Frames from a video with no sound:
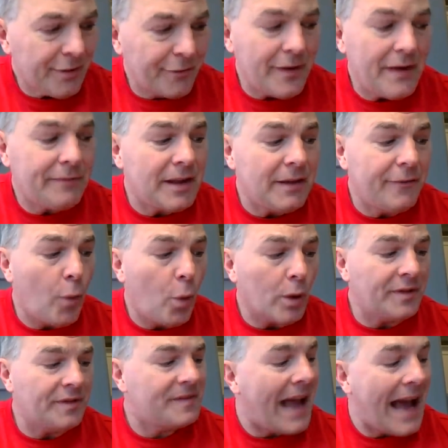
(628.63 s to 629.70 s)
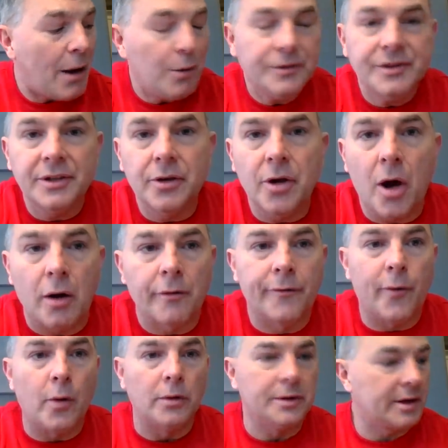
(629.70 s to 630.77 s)

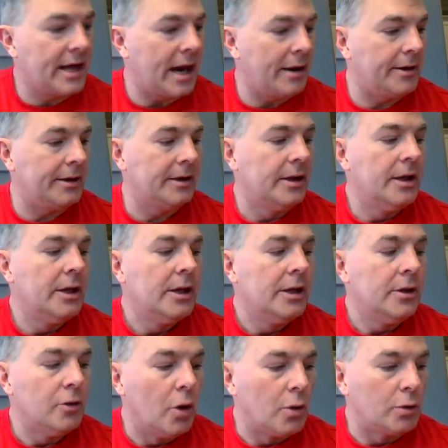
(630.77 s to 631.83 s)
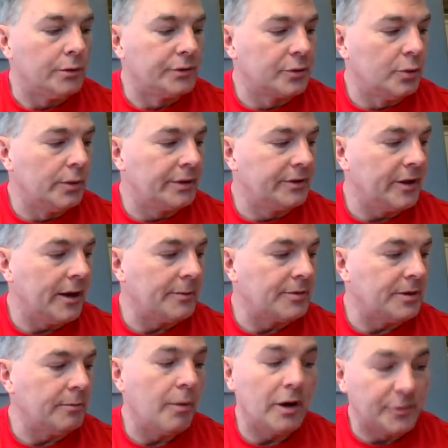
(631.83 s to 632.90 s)
$54,000 Fulton County local school
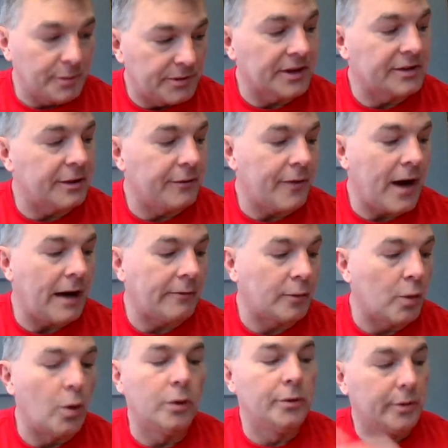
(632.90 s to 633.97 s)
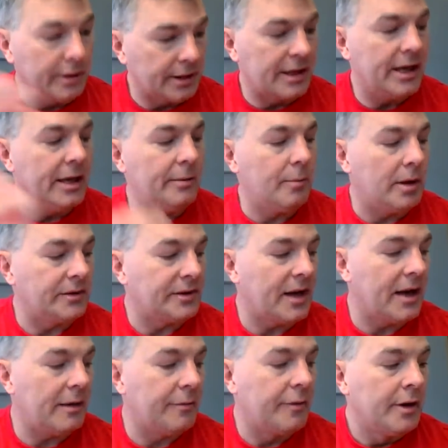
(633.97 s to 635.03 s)
exemption. Must be 65 or older. Again, must
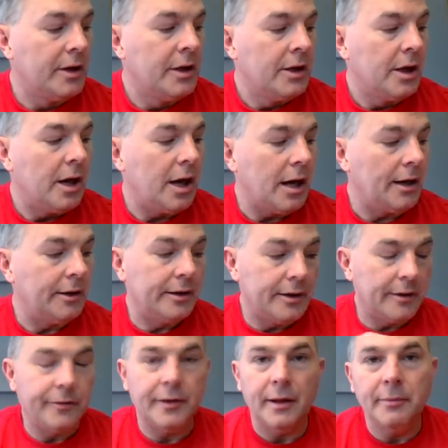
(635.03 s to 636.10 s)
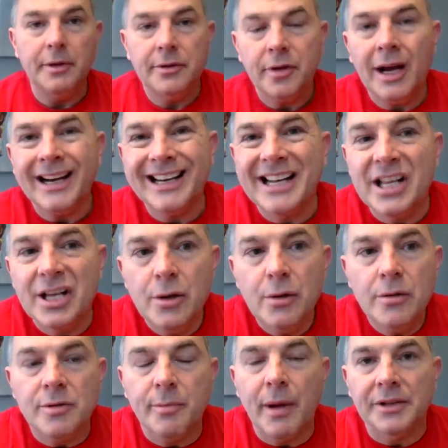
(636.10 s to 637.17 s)
have, uh, I mean, you're talking
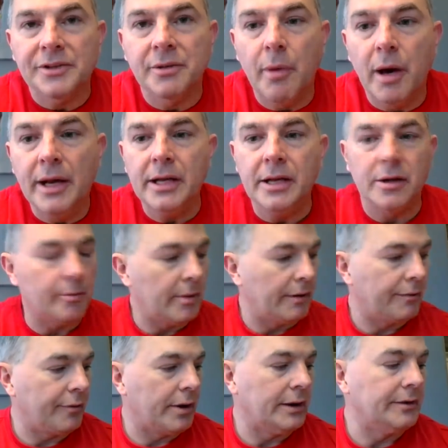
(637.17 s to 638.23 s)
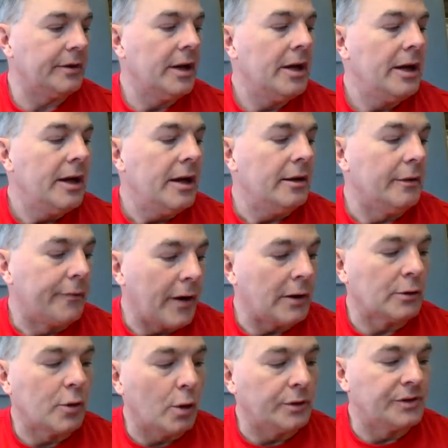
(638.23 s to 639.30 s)
huge amounts of money here, my friends. The
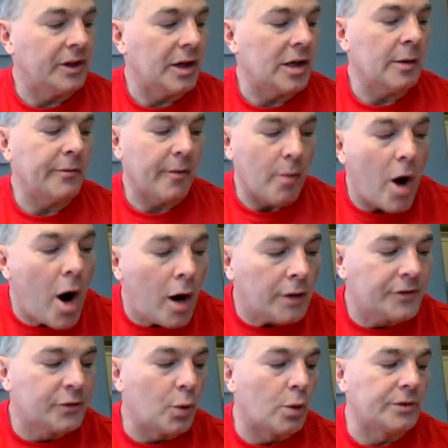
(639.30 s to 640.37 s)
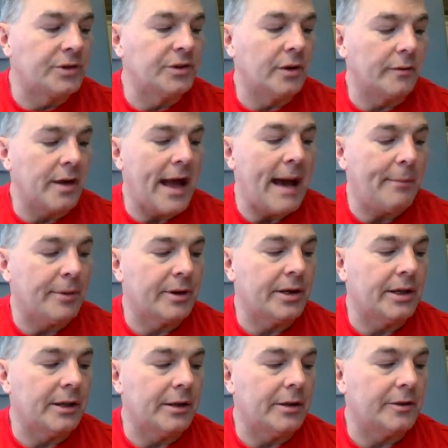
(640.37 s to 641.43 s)
federal gross income from all sources of the
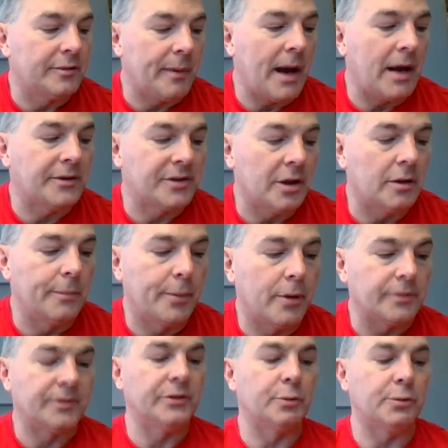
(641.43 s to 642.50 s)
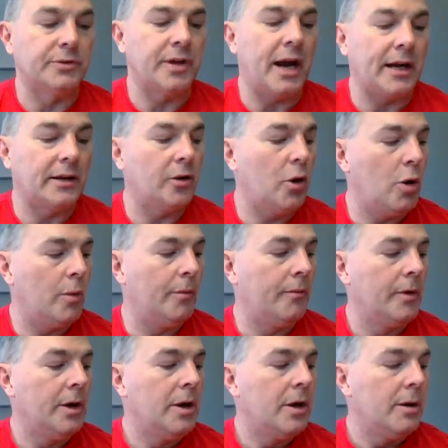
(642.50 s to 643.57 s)
applicant, spouse, and other persons residing in the home
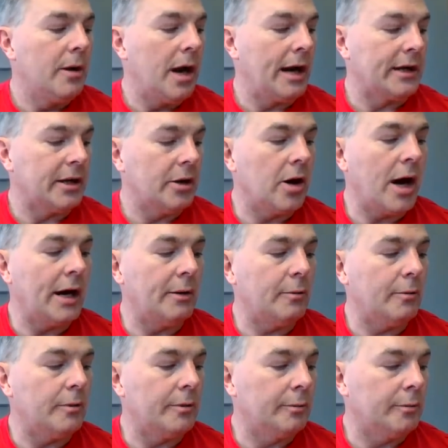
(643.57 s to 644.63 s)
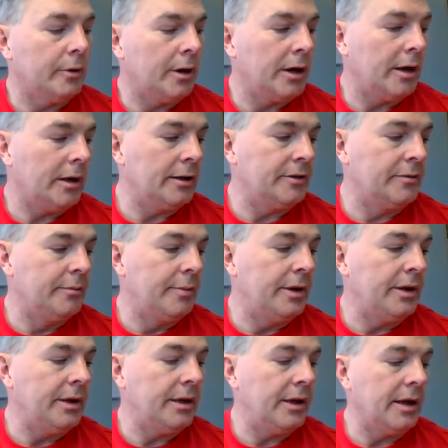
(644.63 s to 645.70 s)
uh, cannot uh,
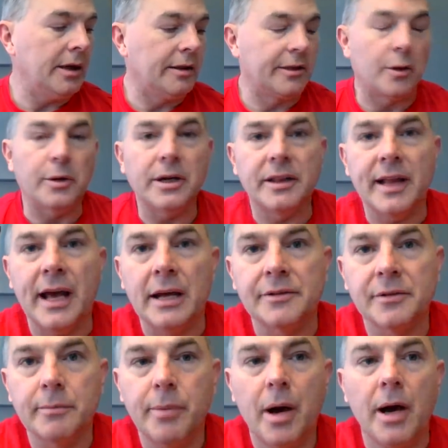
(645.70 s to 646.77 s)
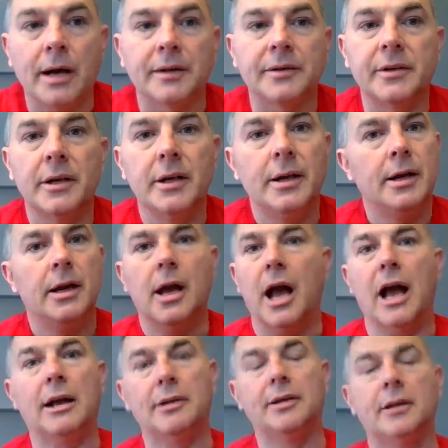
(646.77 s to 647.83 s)
be 30,000 bucks.
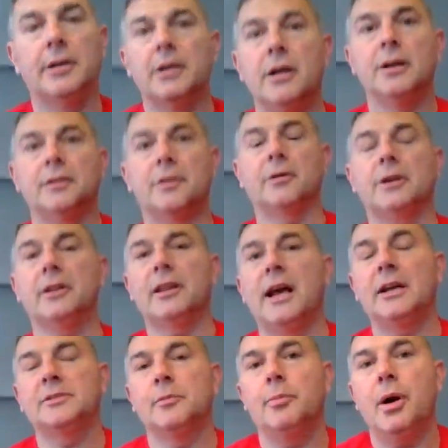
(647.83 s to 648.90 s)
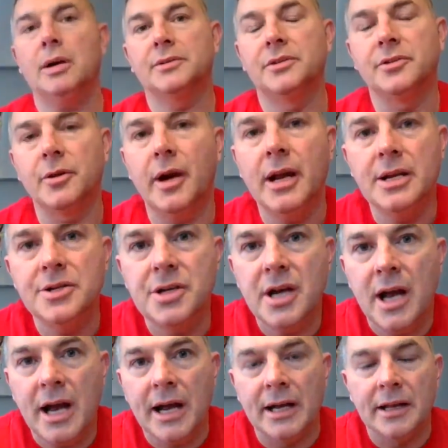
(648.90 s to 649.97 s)
Thirty thousand bucks is your
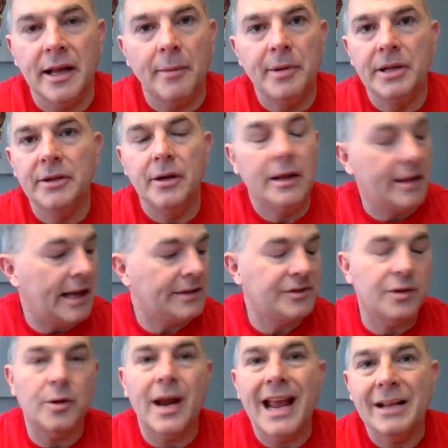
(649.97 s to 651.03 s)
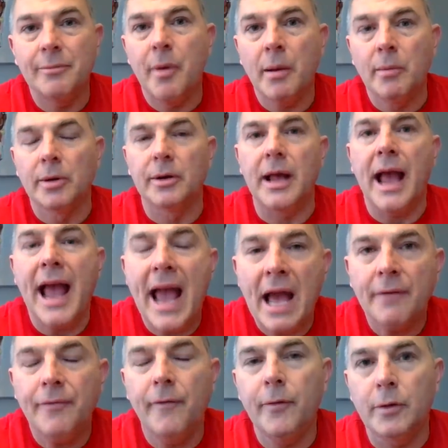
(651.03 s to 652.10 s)
AGI. I mean, that's your. Remember,
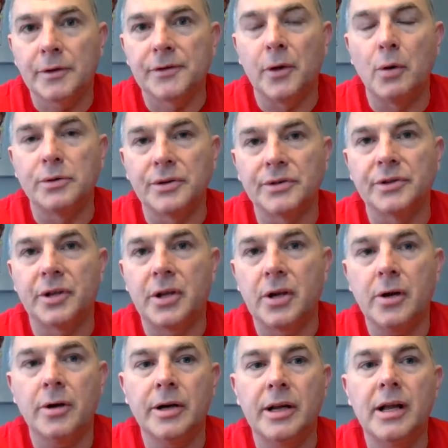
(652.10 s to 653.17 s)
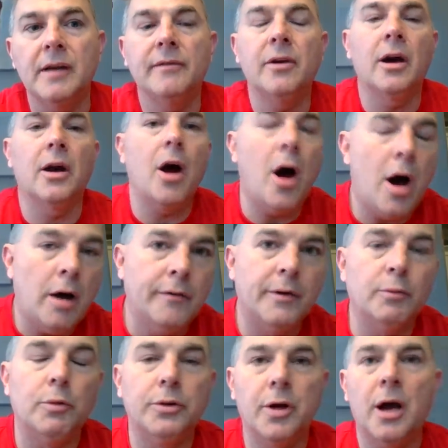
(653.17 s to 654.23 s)
half of your Social Security, if not all of
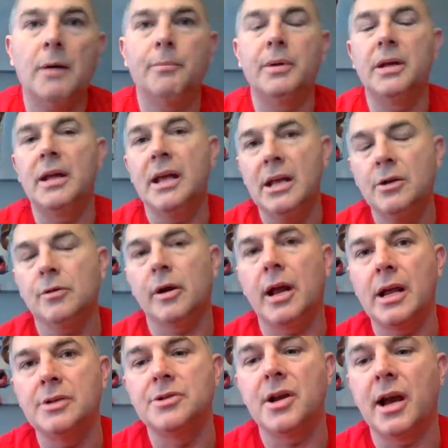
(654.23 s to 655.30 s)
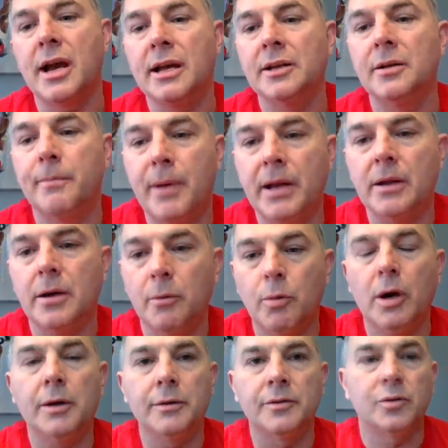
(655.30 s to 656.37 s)
it, will not be in your AGI, depending on
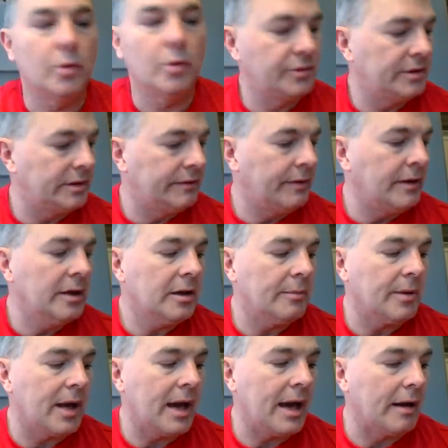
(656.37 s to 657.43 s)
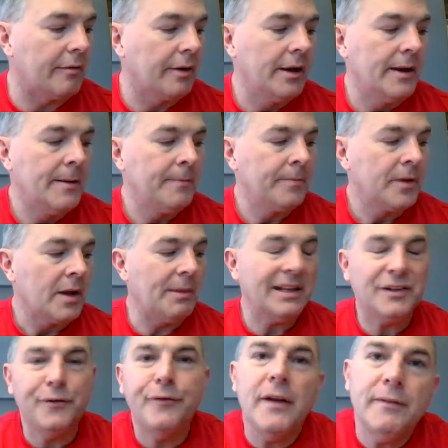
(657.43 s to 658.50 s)
what other sources of income you have. And
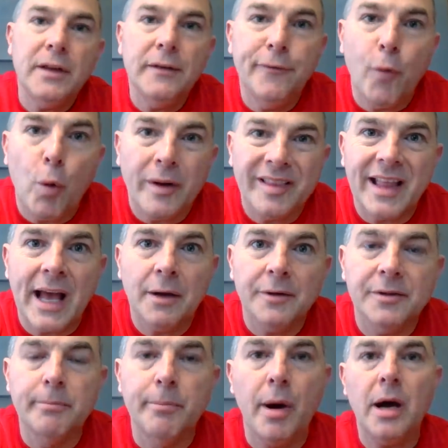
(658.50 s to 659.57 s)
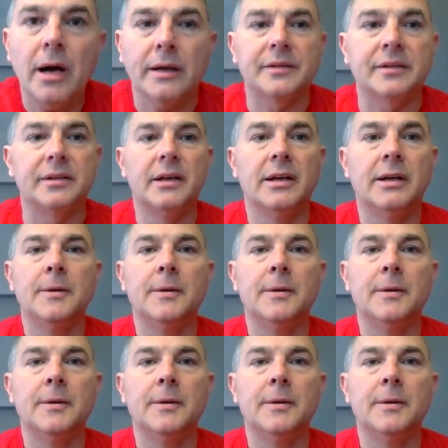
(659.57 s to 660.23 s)
that's fifty-four thousand bucks.